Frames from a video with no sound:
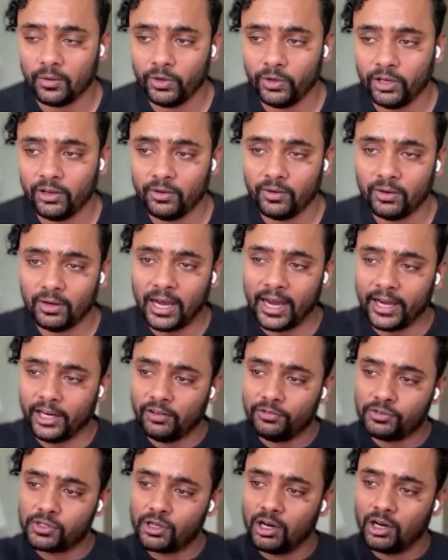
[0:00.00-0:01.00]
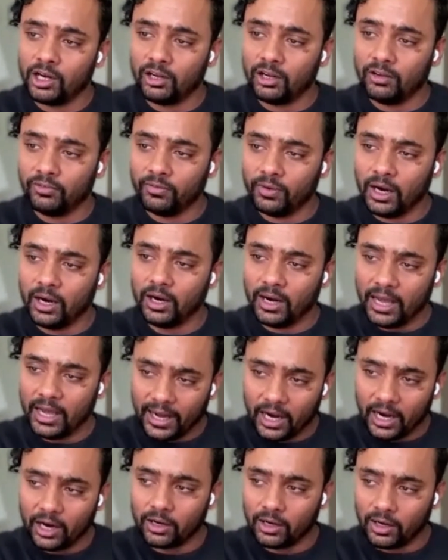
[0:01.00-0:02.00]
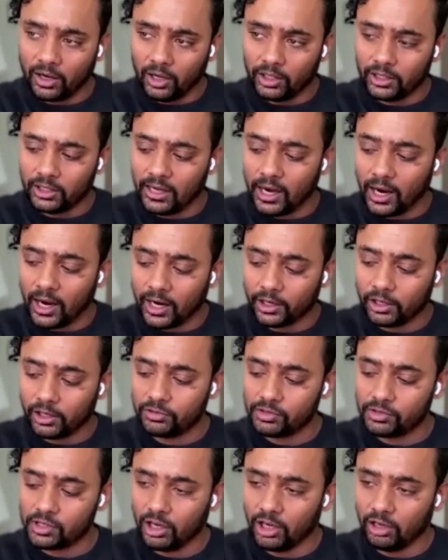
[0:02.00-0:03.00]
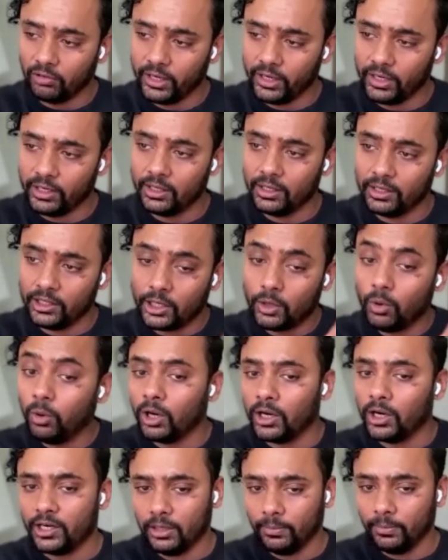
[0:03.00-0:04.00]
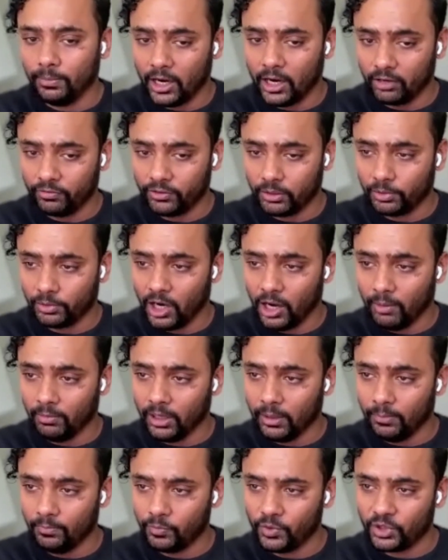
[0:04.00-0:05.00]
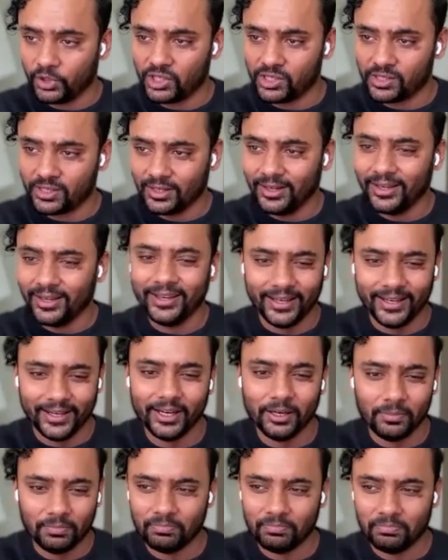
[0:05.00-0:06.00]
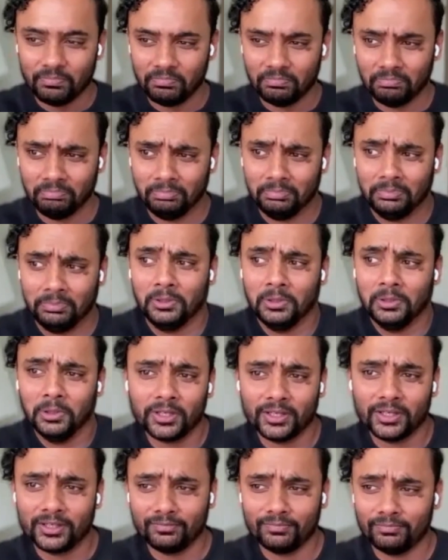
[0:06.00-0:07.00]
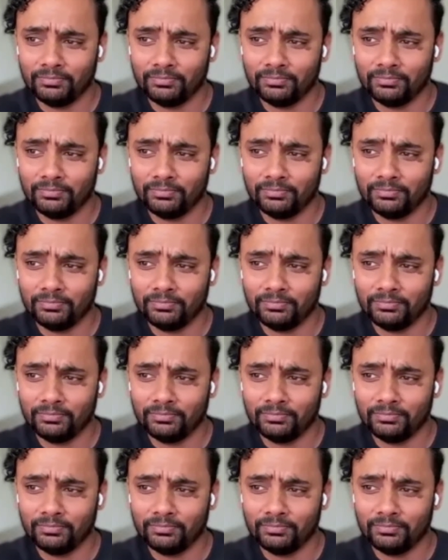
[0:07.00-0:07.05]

We kind of solved or and are on the arc of solving the quality part of the problem, which is, can it look